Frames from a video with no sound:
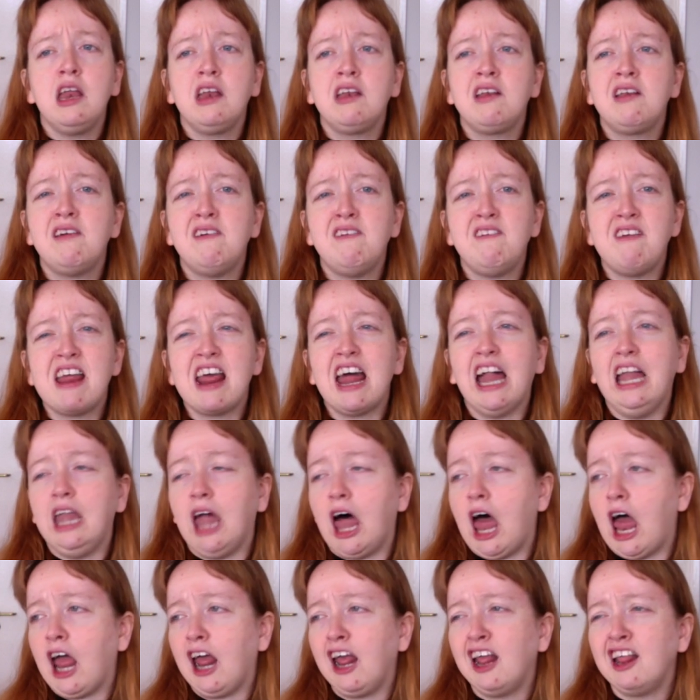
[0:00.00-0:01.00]
to
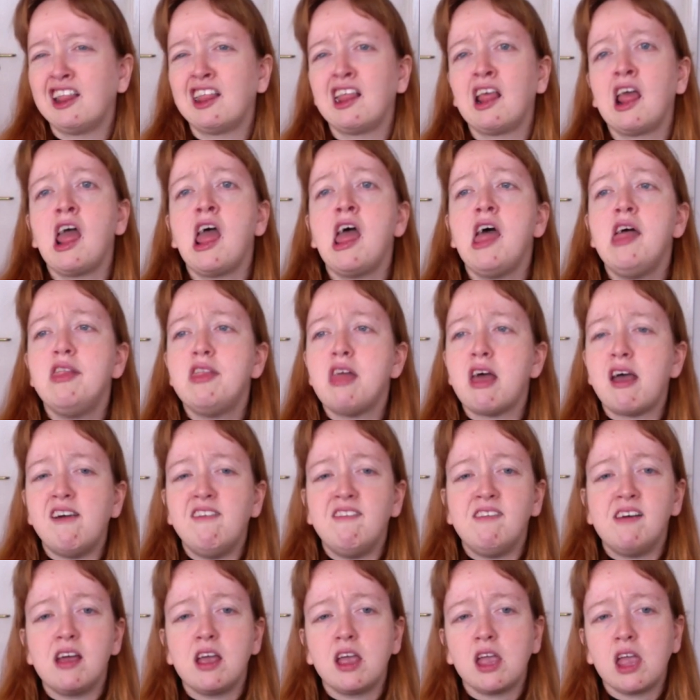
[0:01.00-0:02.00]
realize that
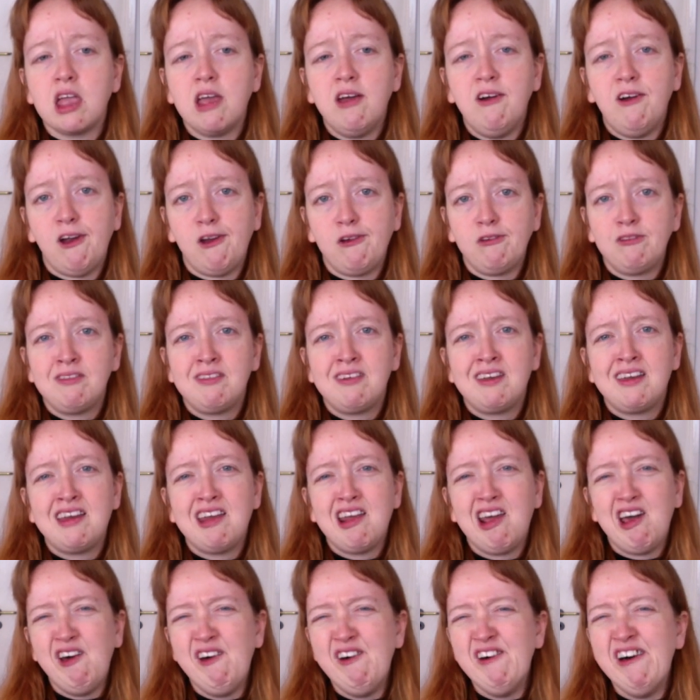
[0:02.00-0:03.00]
when you have
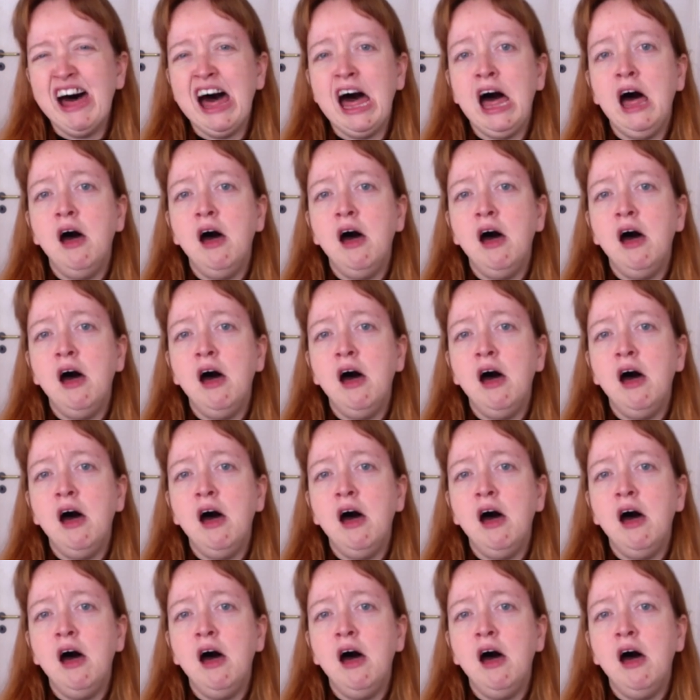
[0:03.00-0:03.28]
two